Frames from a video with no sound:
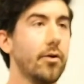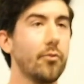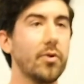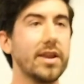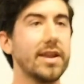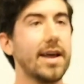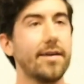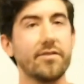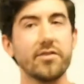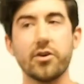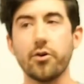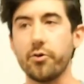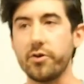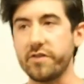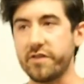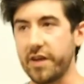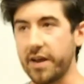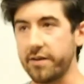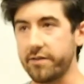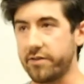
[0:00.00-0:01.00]
We didn't have to go
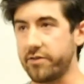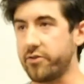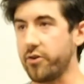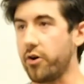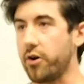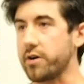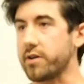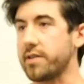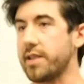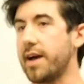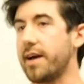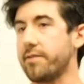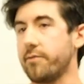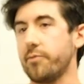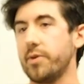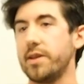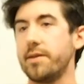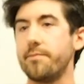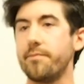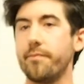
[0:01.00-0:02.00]
and change the dog class.
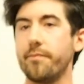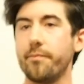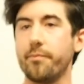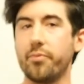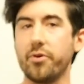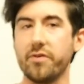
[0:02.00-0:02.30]
We didn't